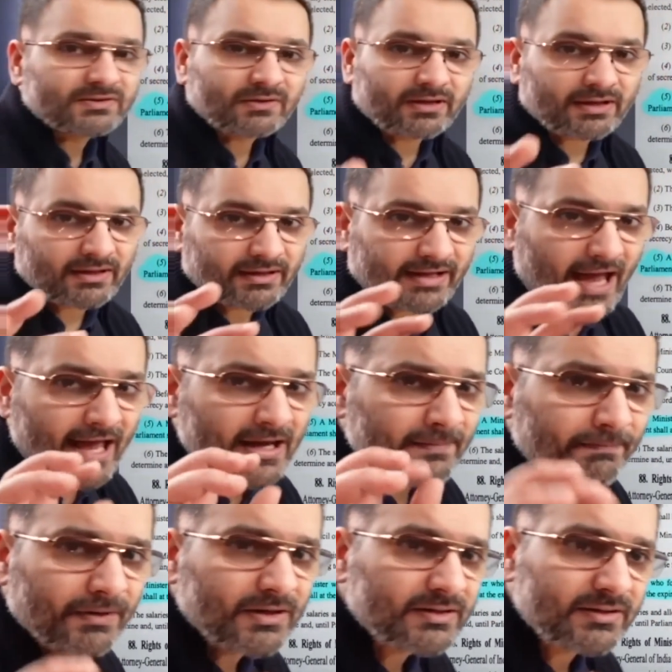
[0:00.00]
So can a
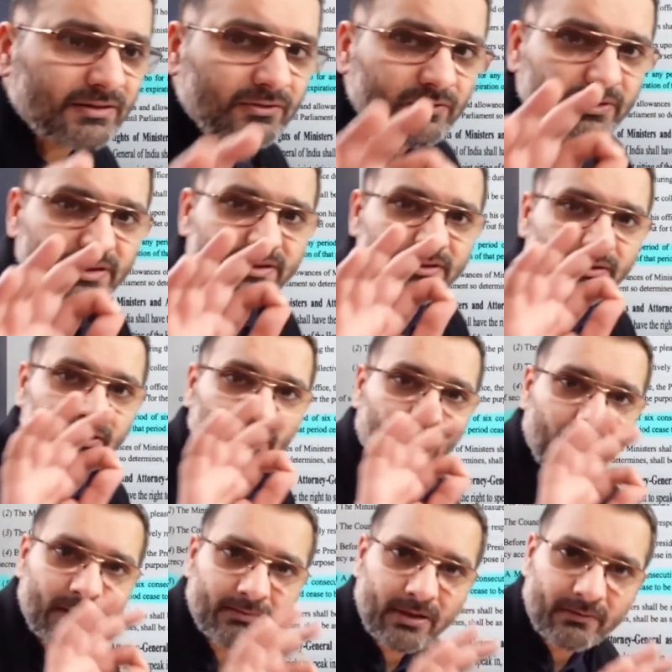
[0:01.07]
person who is
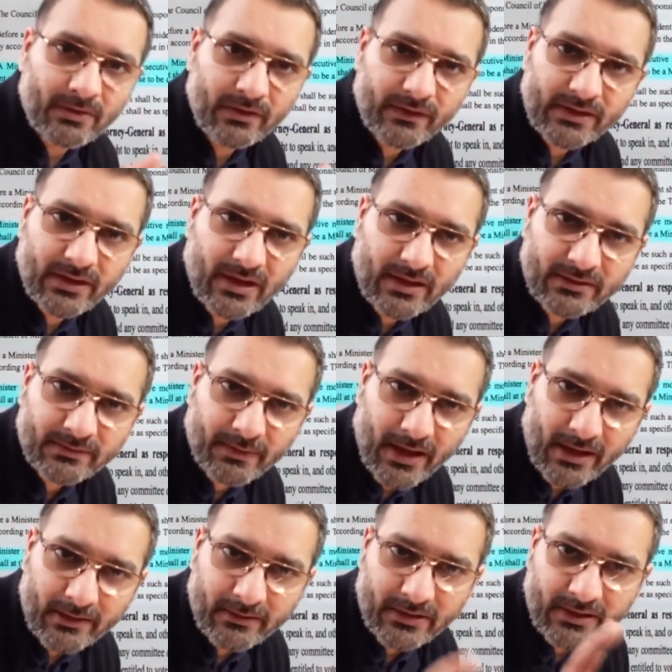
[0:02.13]
not a member of either house of
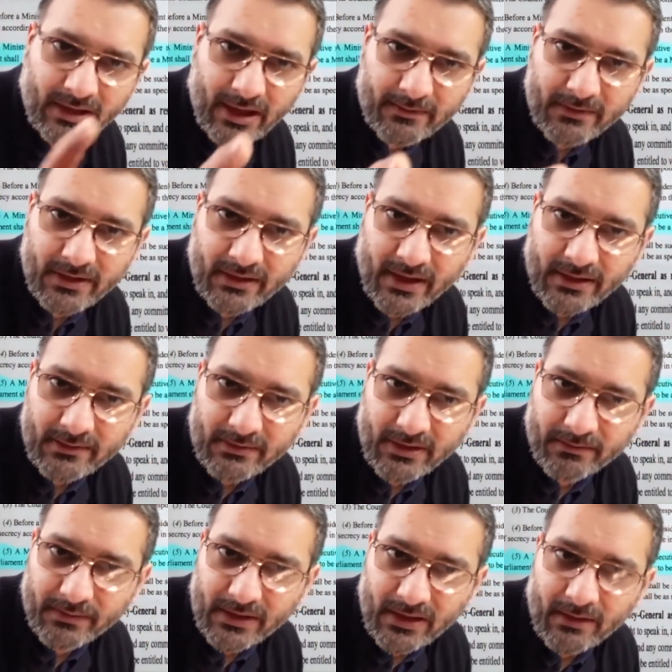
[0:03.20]
parliament, can he be a
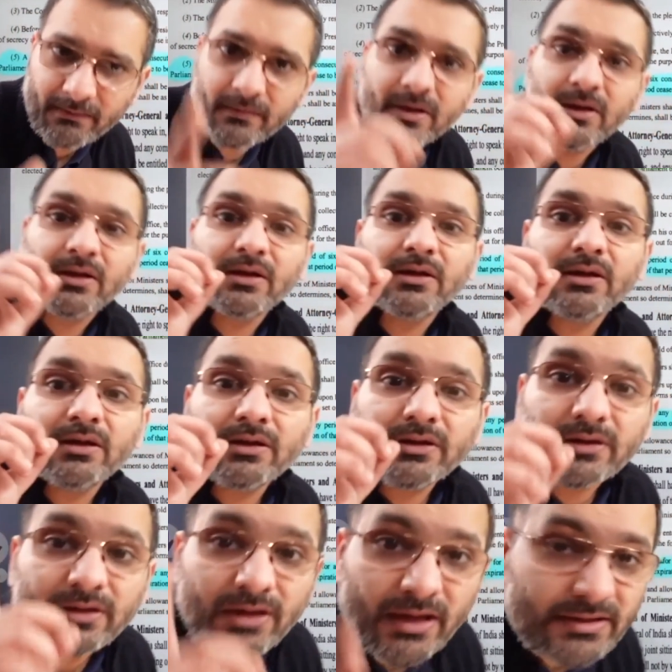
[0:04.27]
PM?
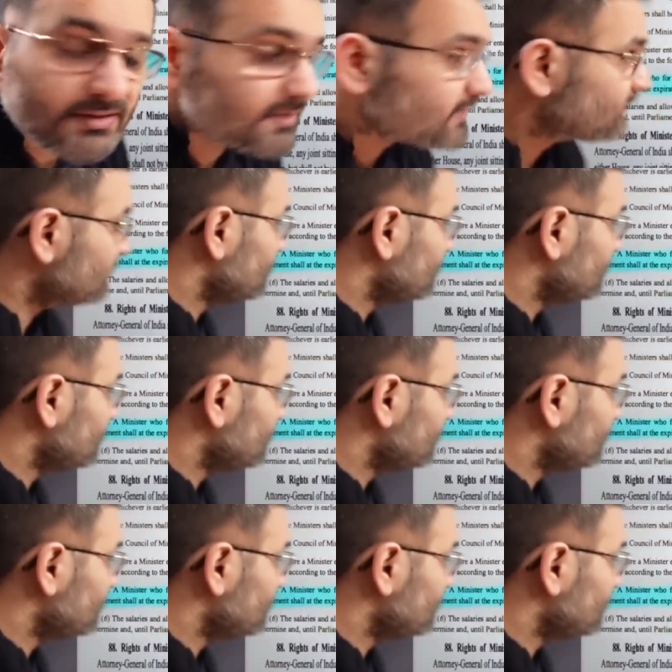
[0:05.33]
Yes.